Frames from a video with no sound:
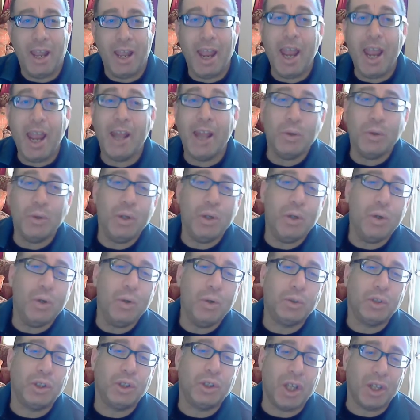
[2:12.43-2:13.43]
and you
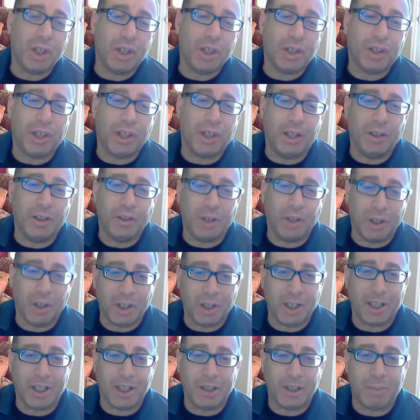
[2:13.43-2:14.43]
lose another thing,
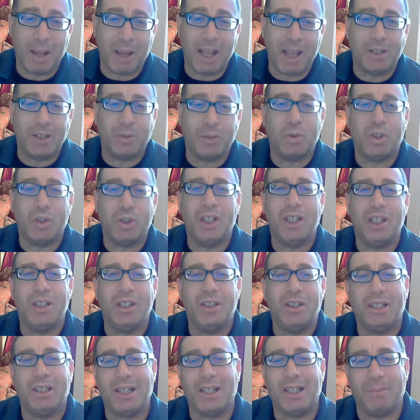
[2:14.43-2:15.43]
another expense, which is
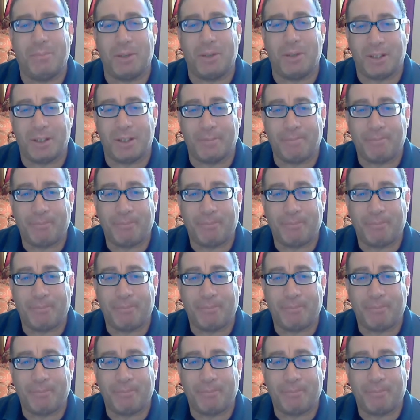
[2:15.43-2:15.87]
the slippage.